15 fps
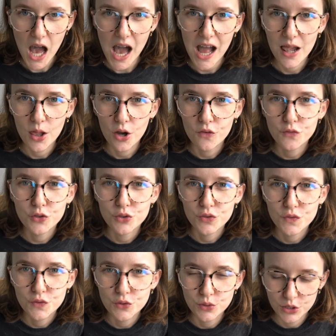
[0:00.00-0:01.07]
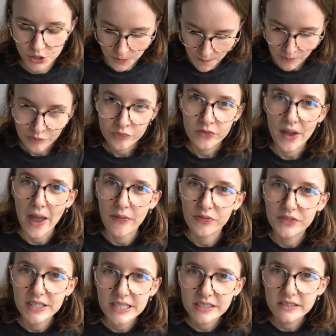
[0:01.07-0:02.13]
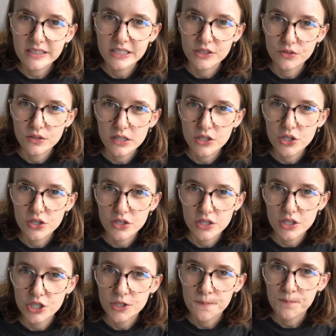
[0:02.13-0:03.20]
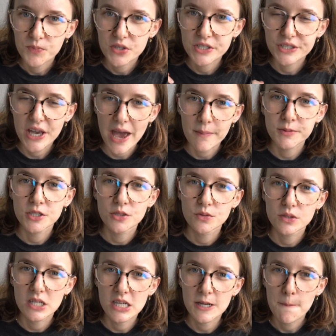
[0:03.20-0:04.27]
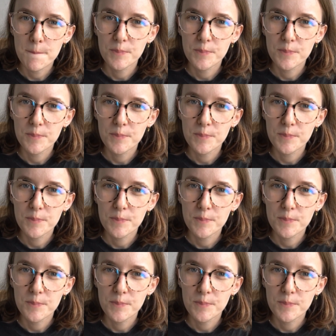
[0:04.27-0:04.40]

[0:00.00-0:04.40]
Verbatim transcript: I love good food and this Indonesian dish is absolutely